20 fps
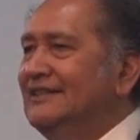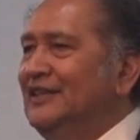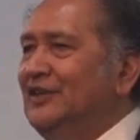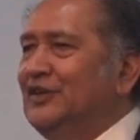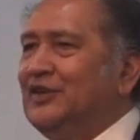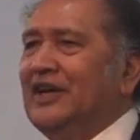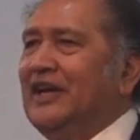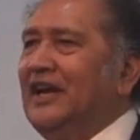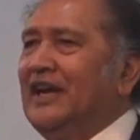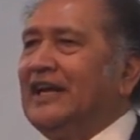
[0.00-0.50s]

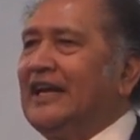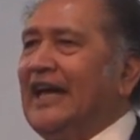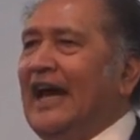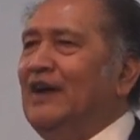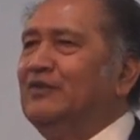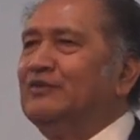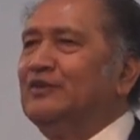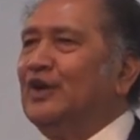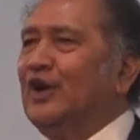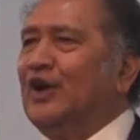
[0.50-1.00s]
You can
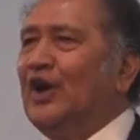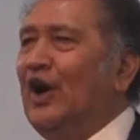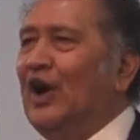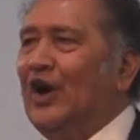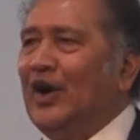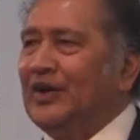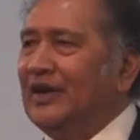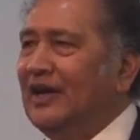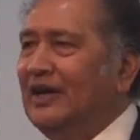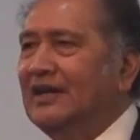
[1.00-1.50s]
encounter
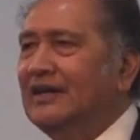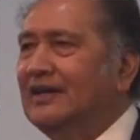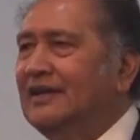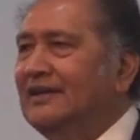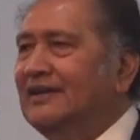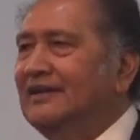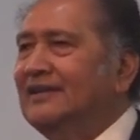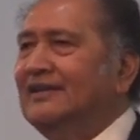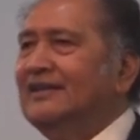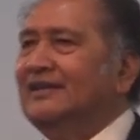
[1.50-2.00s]
God
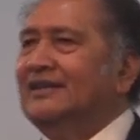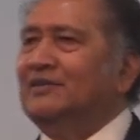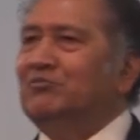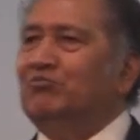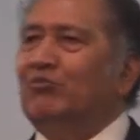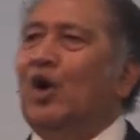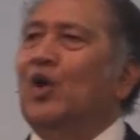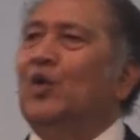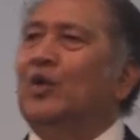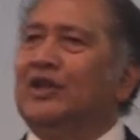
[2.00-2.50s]

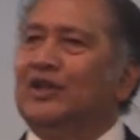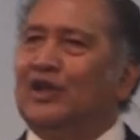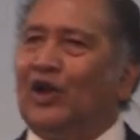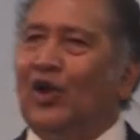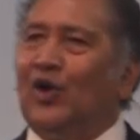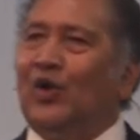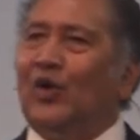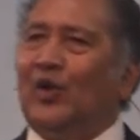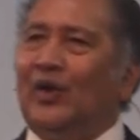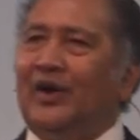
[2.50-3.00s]
mowing the
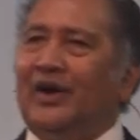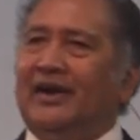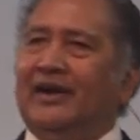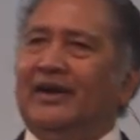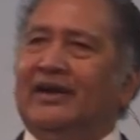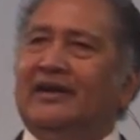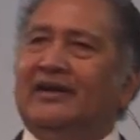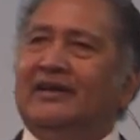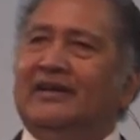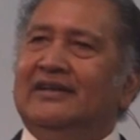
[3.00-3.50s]
lawn.
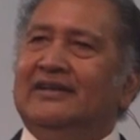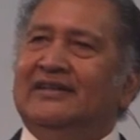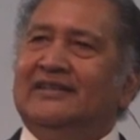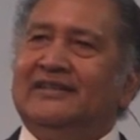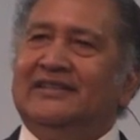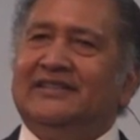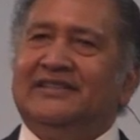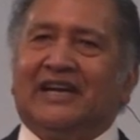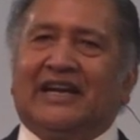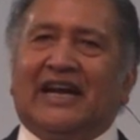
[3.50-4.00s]

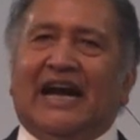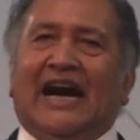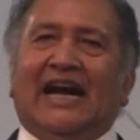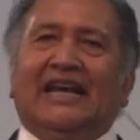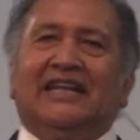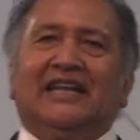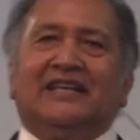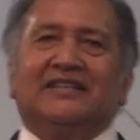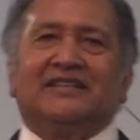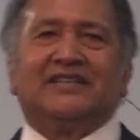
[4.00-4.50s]
The
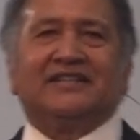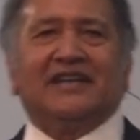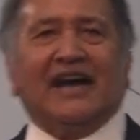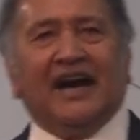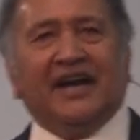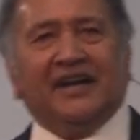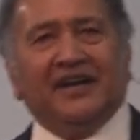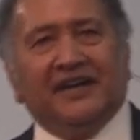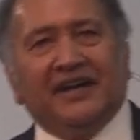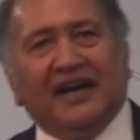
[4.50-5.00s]
guy that
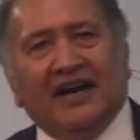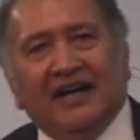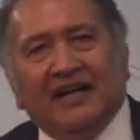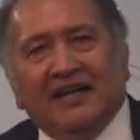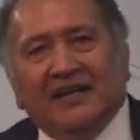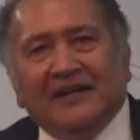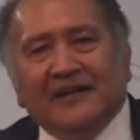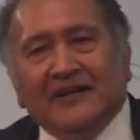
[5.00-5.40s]
started a